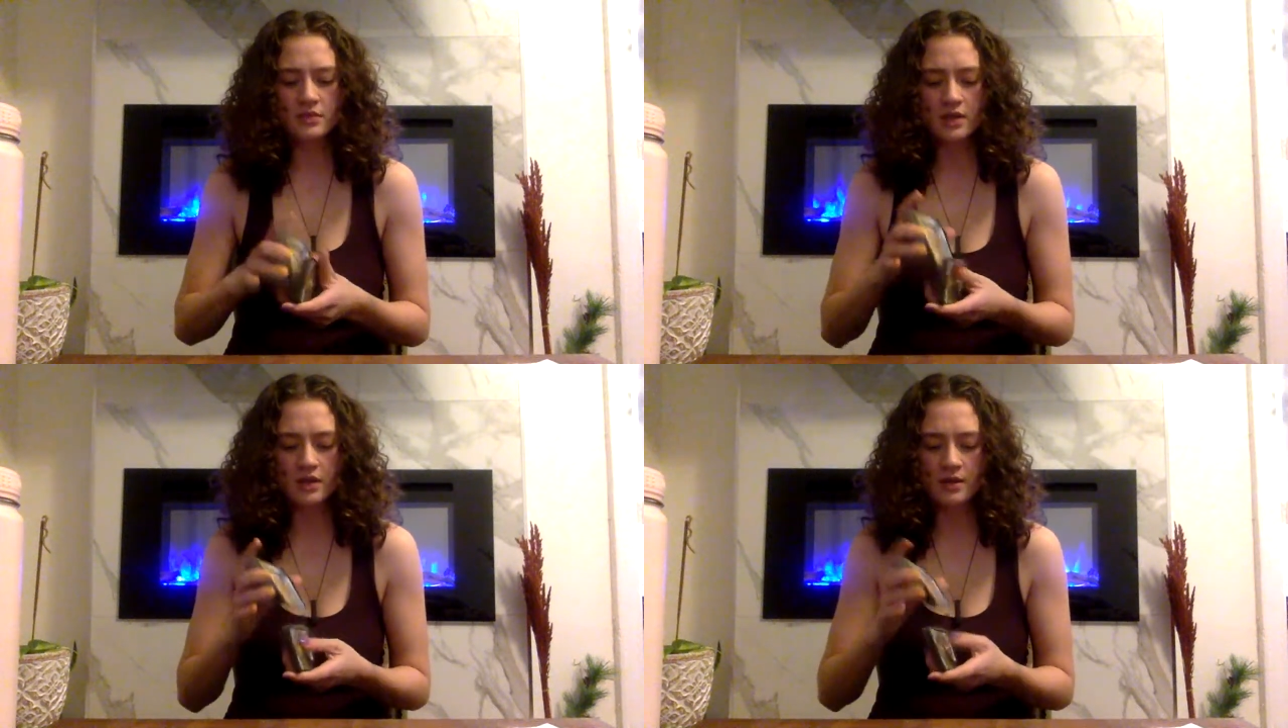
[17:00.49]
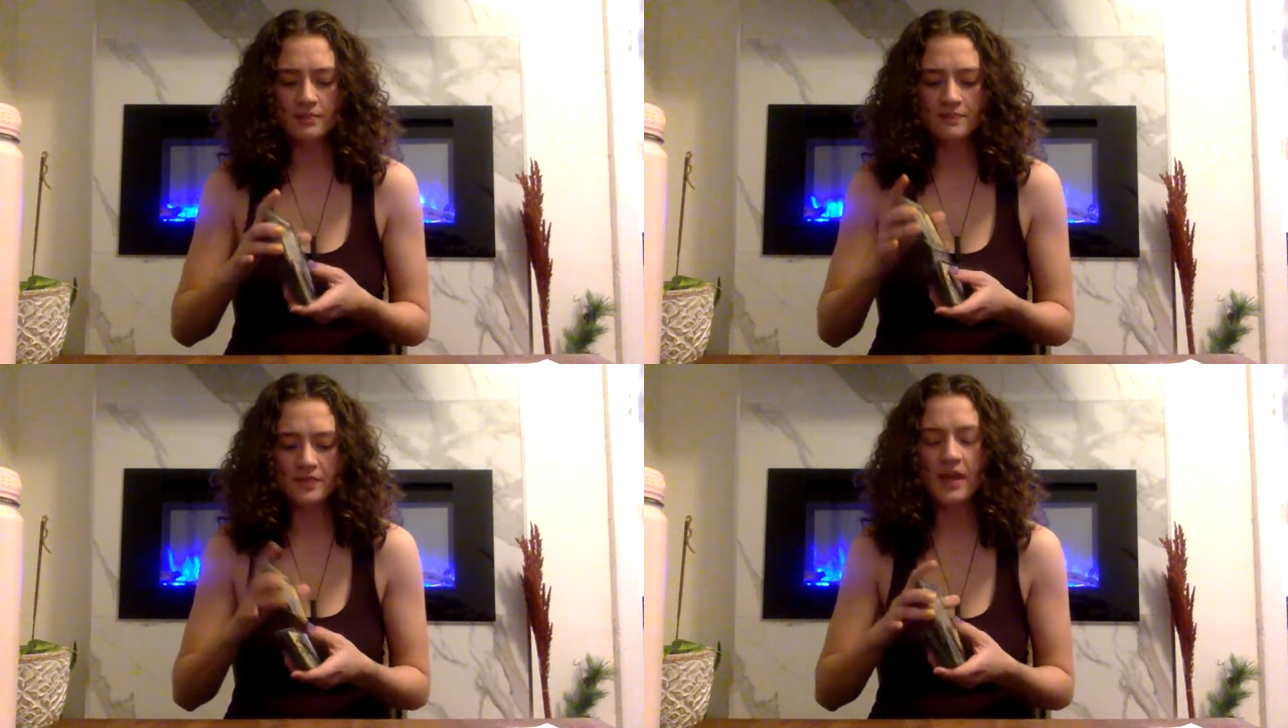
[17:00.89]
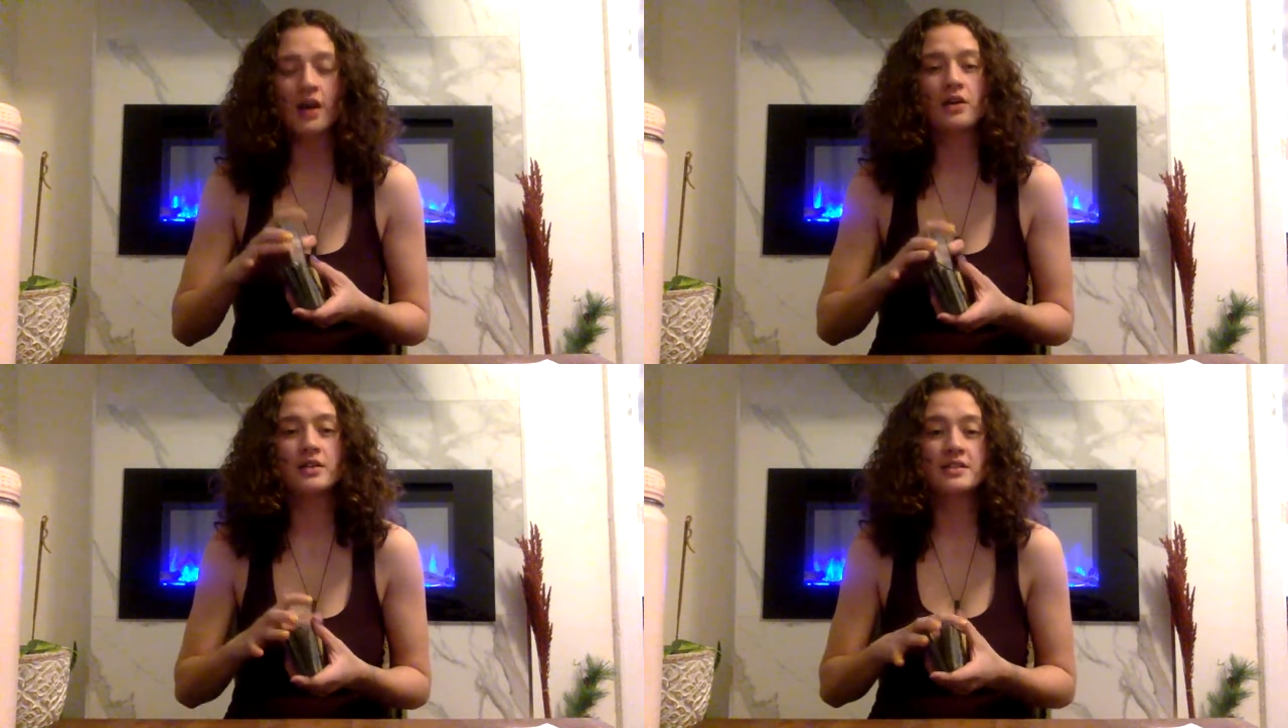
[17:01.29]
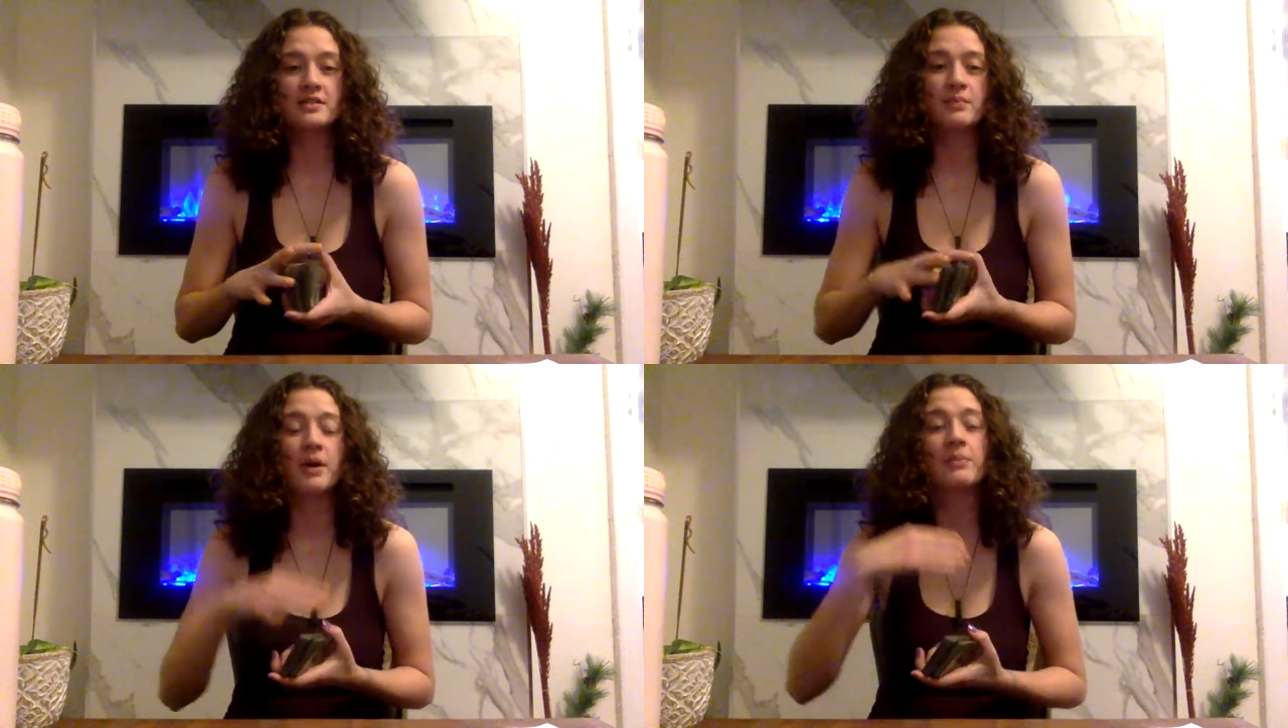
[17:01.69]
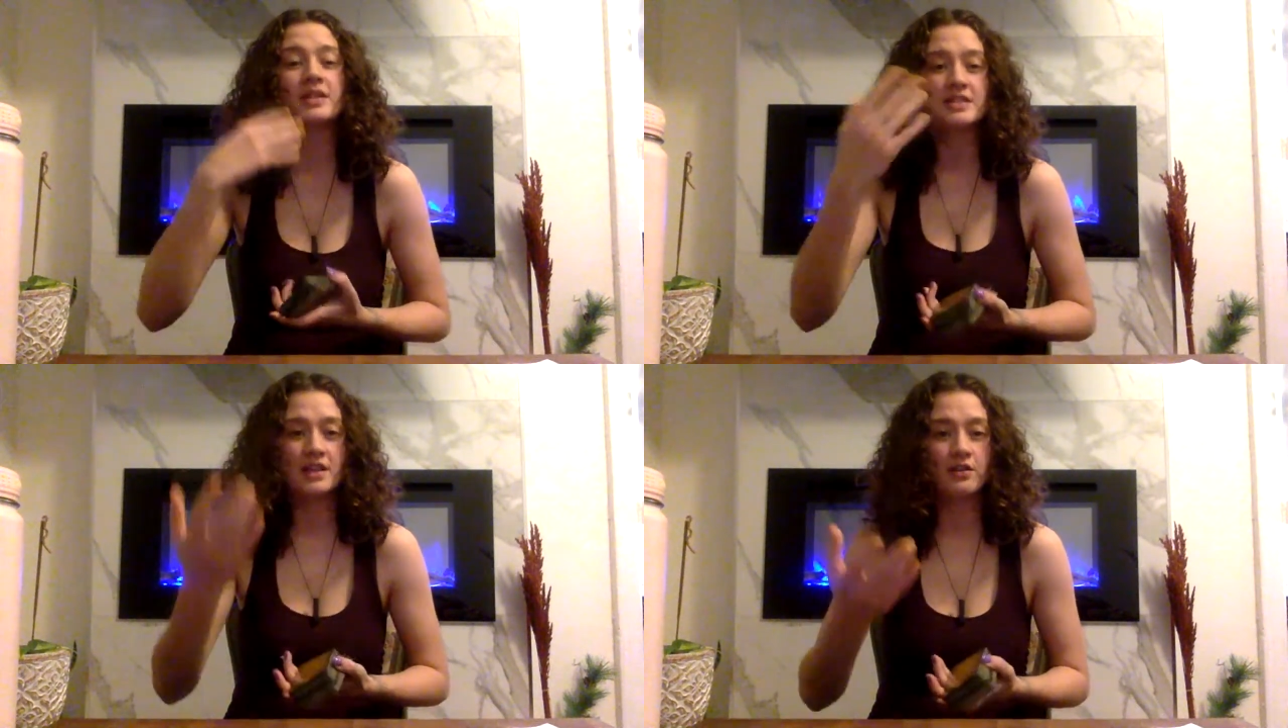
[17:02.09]
a public
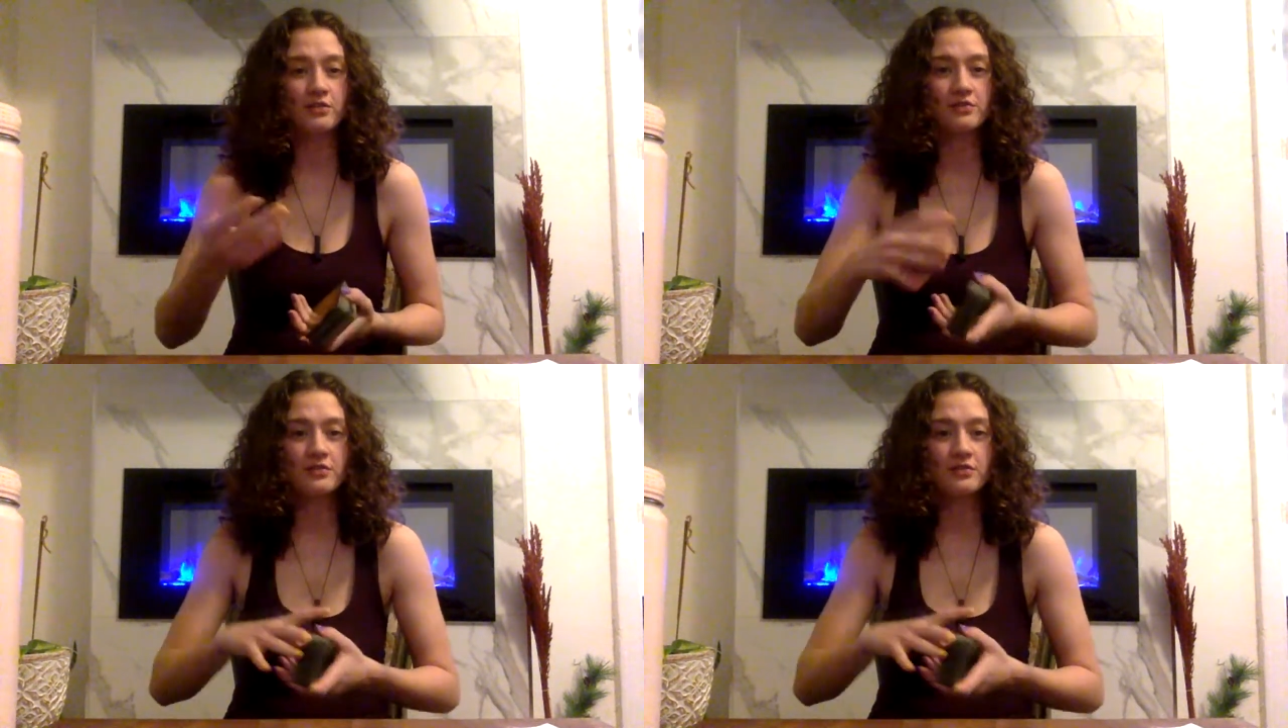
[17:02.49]
self.